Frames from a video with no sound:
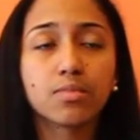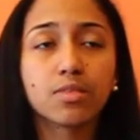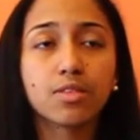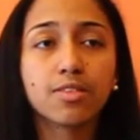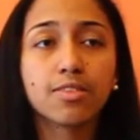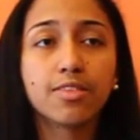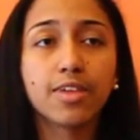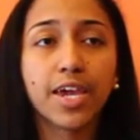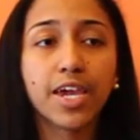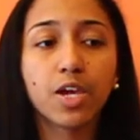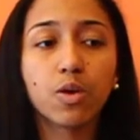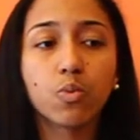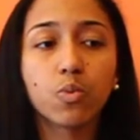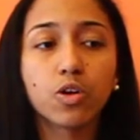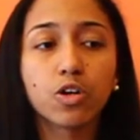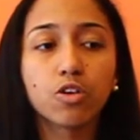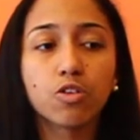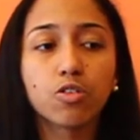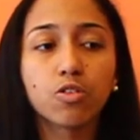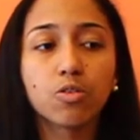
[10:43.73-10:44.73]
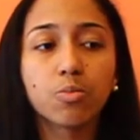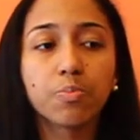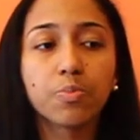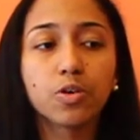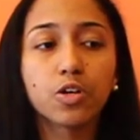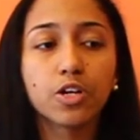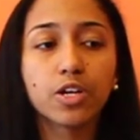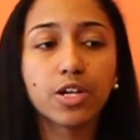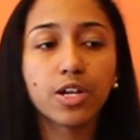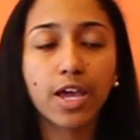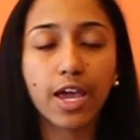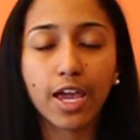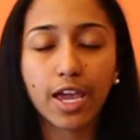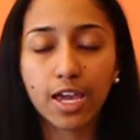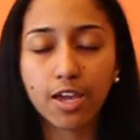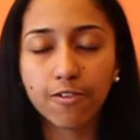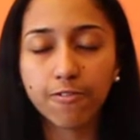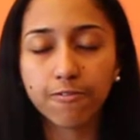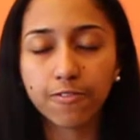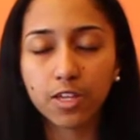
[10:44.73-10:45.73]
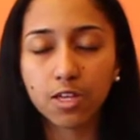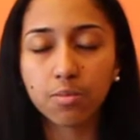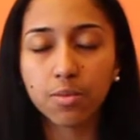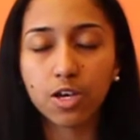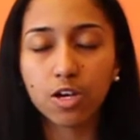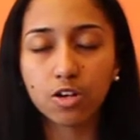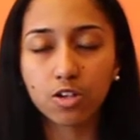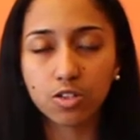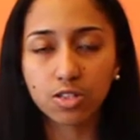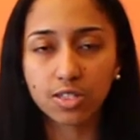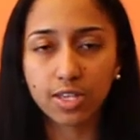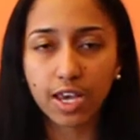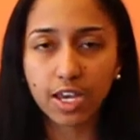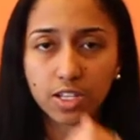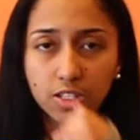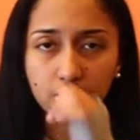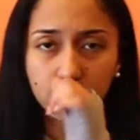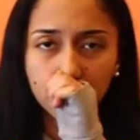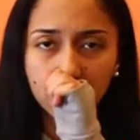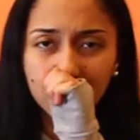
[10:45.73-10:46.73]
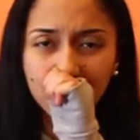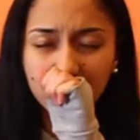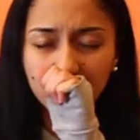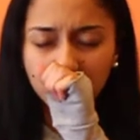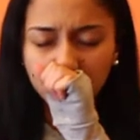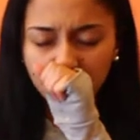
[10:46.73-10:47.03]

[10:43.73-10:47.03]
they will put a female technician